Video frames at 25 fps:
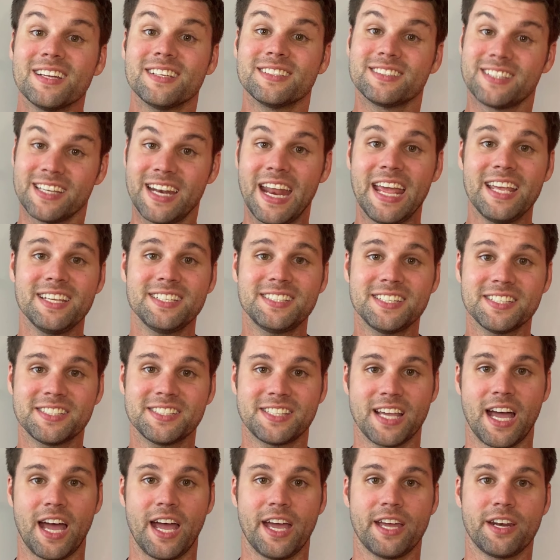Today's
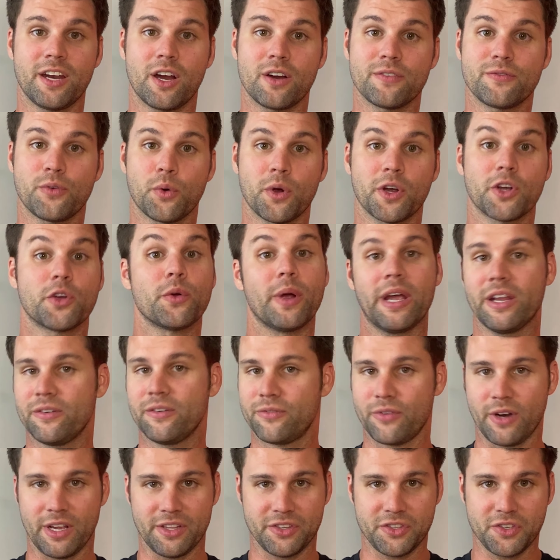design are for great
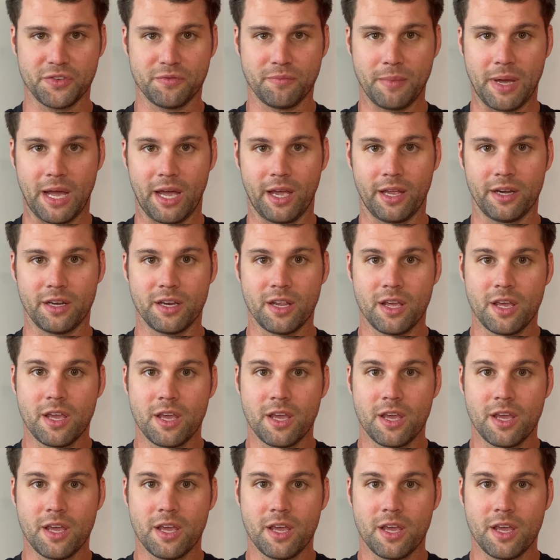friends of mine.